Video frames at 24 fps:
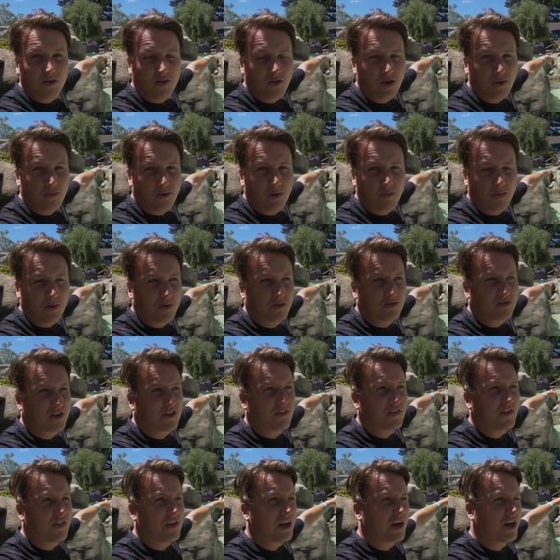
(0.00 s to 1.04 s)
thermal pools
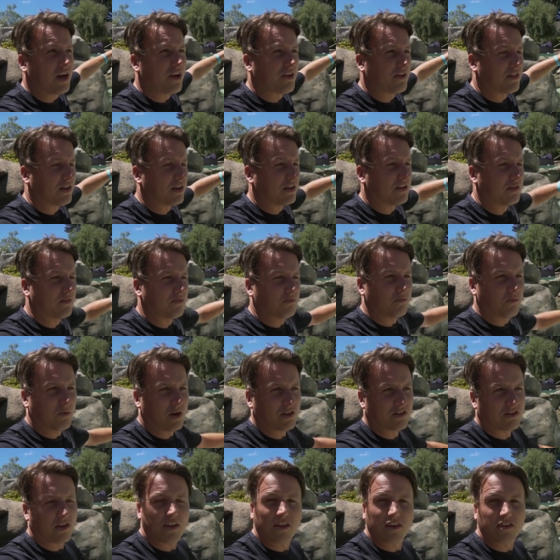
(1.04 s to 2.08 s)
over there and then
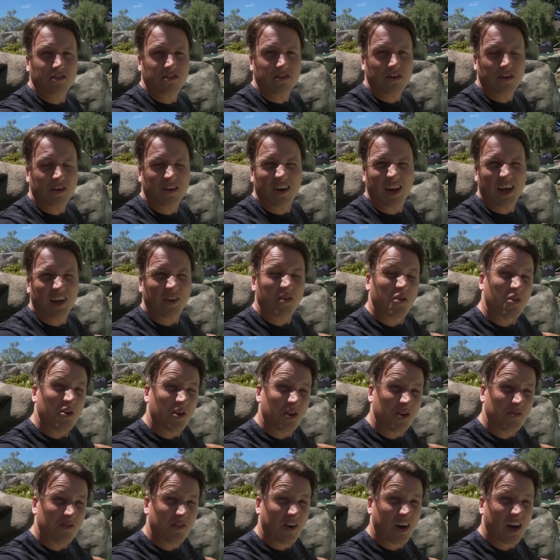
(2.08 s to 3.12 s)
ones like this that are like
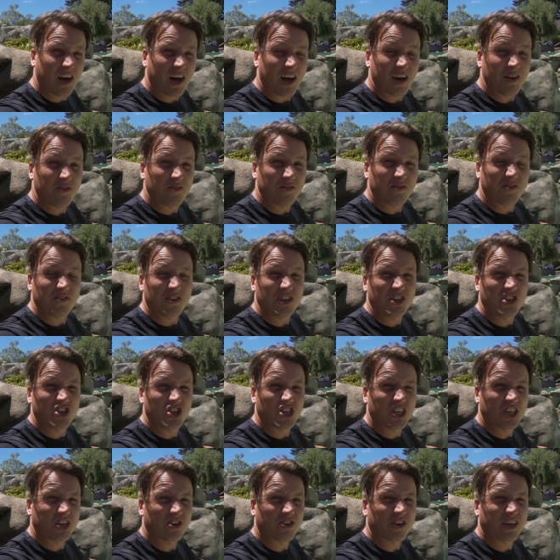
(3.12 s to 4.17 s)

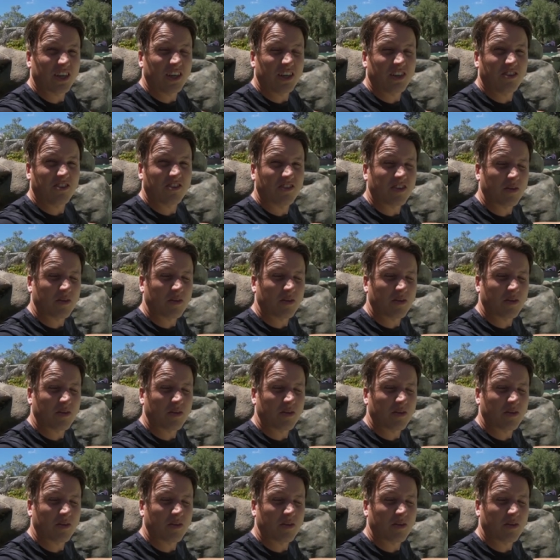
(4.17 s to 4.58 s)
35-ish degrees.